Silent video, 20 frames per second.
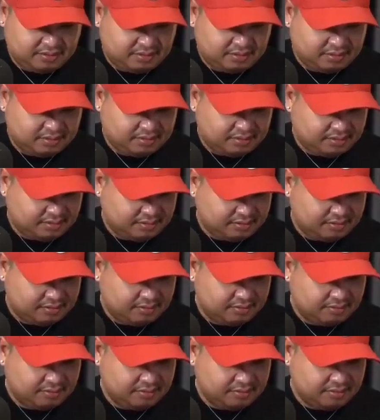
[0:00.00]

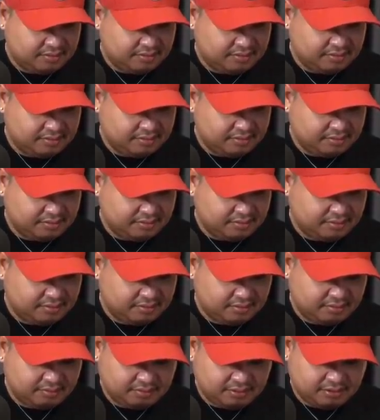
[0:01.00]

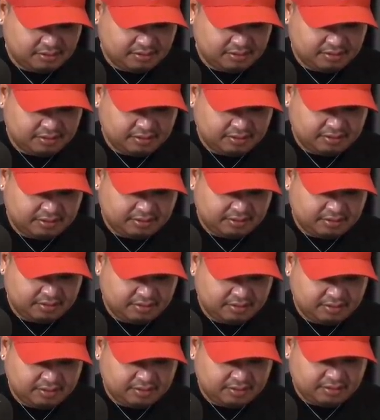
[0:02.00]

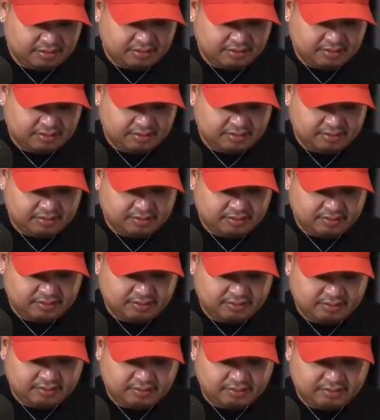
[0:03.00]

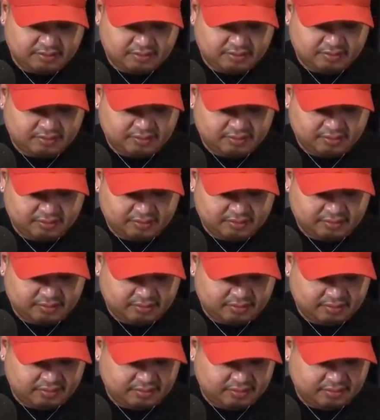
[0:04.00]

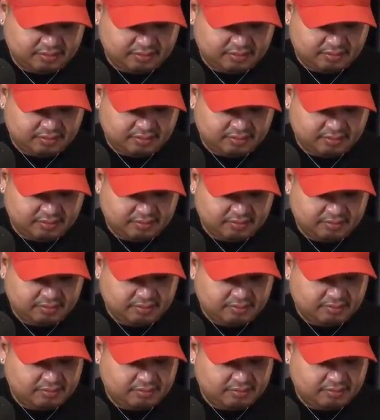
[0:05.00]
This person isn't speaking.